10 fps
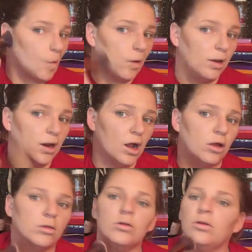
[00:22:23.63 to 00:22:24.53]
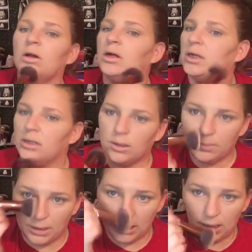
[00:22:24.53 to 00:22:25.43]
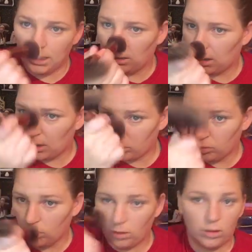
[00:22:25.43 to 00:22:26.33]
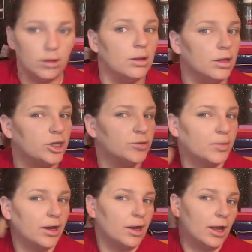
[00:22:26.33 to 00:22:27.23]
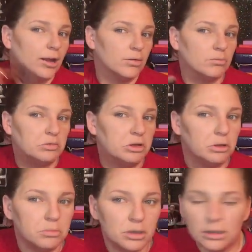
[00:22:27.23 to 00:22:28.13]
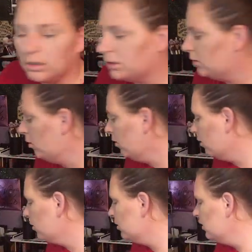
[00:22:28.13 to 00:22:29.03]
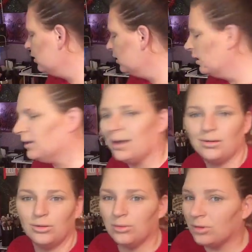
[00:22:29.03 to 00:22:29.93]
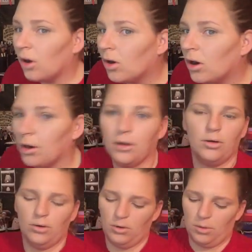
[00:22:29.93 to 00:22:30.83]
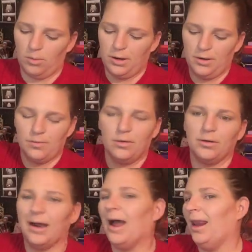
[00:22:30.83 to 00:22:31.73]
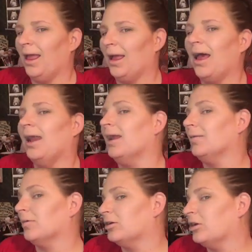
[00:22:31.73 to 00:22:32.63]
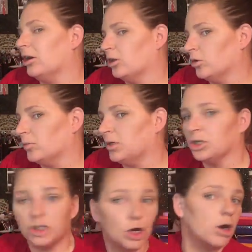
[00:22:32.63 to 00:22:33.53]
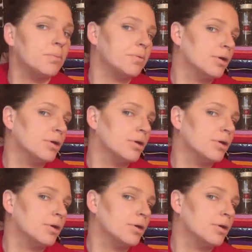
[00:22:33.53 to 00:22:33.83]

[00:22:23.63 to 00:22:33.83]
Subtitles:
And also you clean up any contour that you might like, you know, miss or got too dark or whatever. I like my contour being sharp.